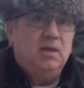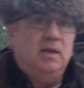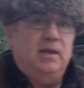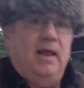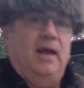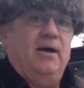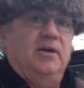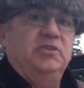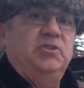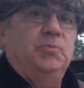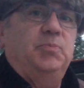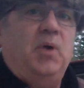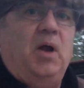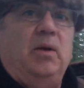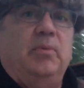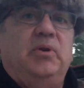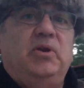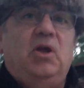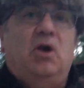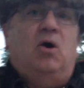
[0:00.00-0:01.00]
Now, as you
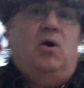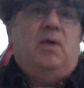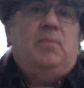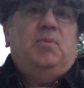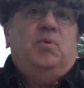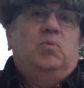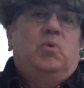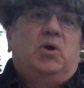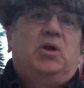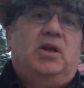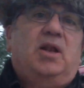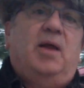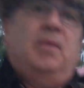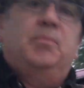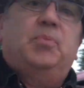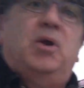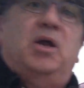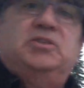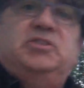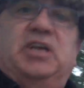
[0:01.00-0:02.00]
probably know, I've been working on
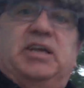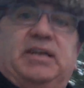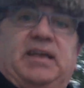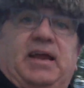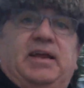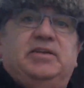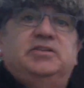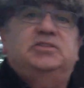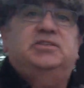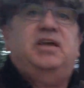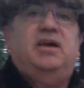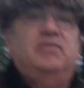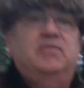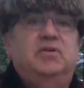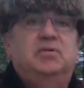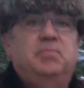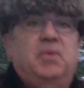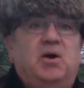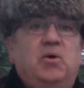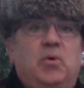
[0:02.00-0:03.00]
Project
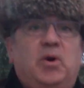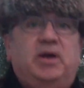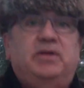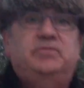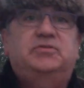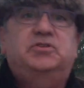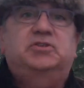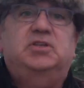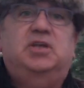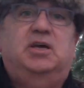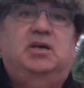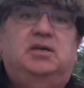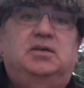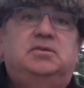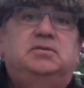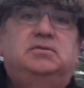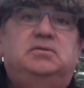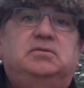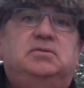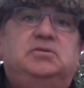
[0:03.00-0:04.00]
87, my wife's
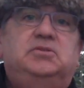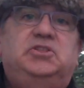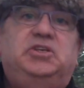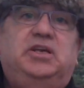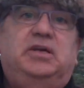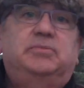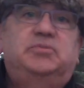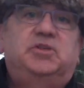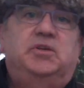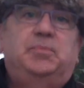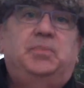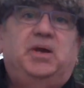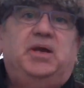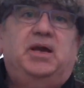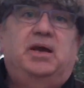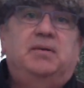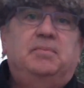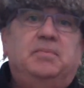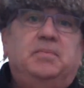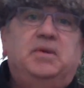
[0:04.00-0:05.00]
GMC
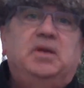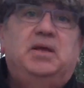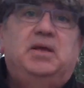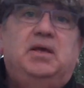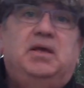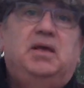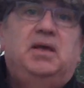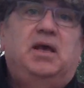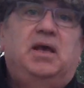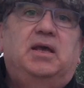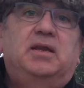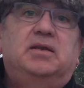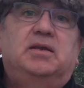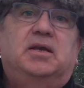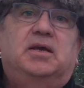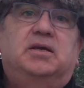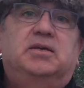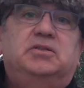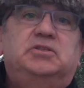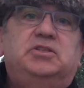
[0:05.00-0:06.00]
pickup,
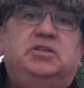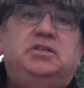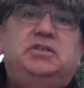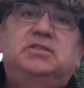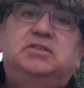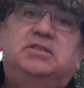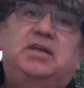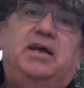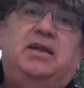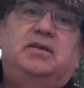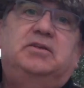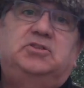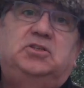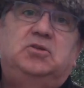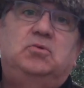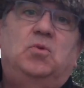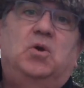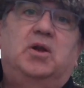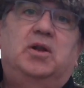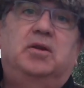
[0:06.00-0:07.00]
and she decided she
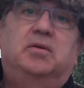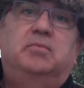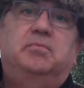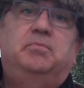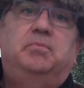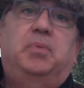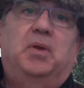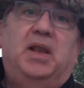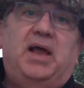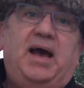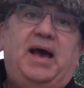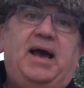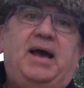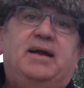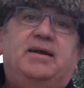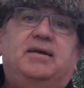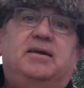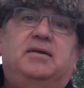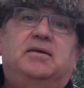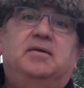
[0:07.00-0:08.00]
wanted
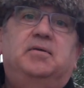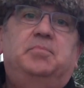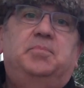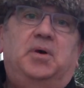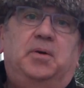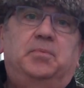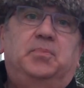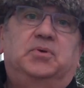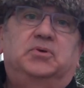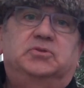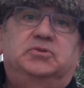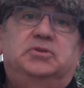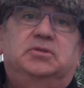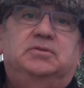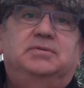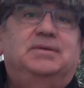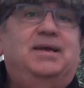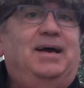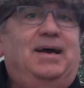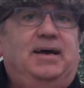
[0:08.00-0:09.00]
black bumpers.
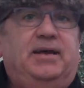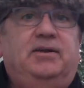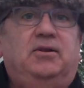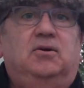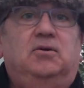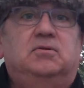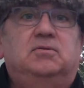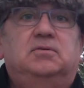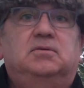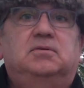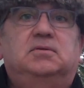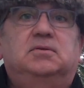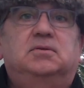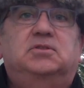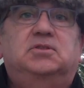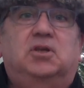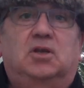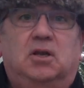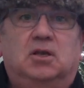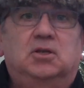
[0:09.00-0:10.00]
I know,
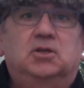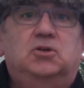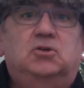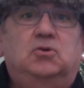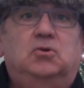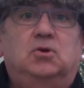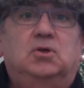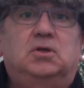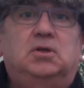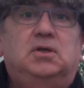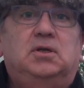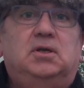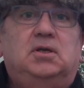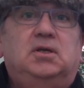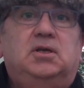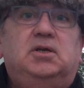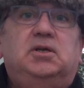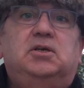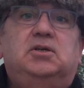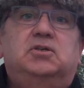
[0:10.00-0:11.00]
it's going to look cool.
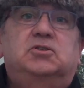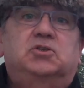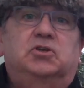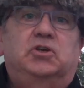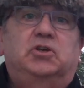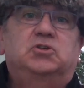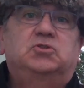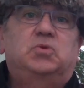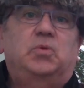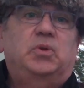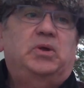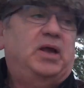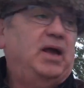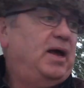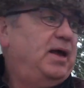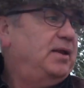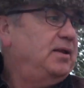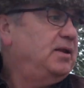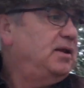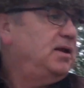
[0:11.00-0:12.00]
So here's what we
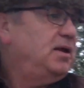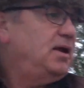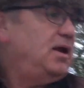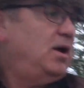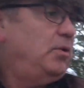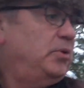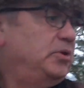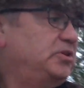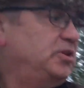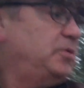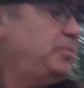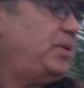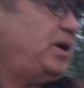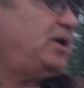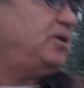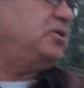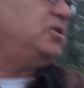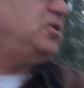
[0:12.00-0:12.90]
got. I went to the powder